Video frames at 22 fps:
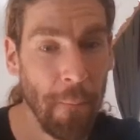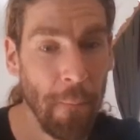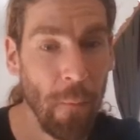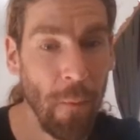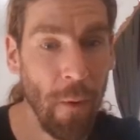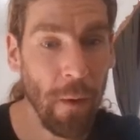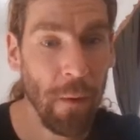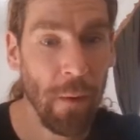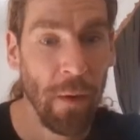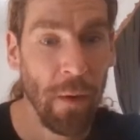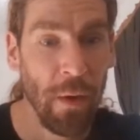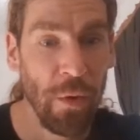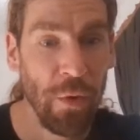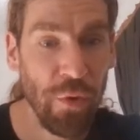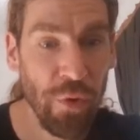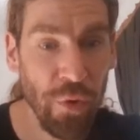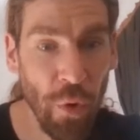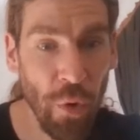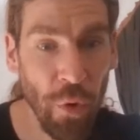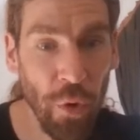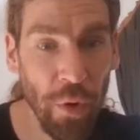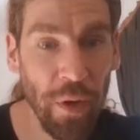Well,
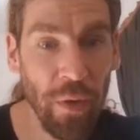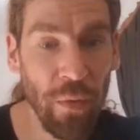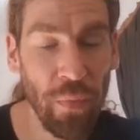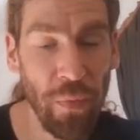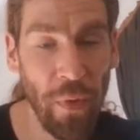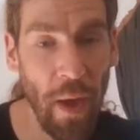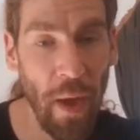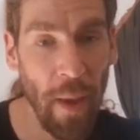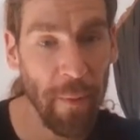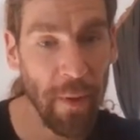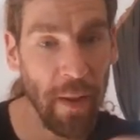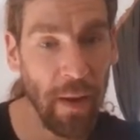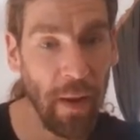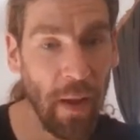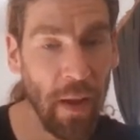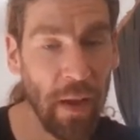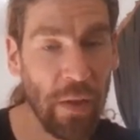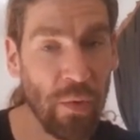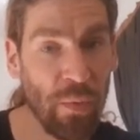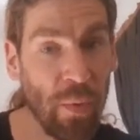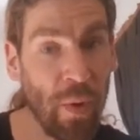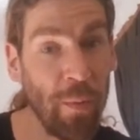joining family
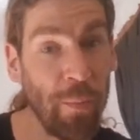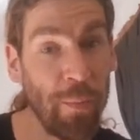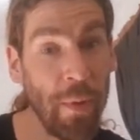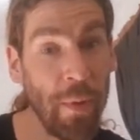lines. When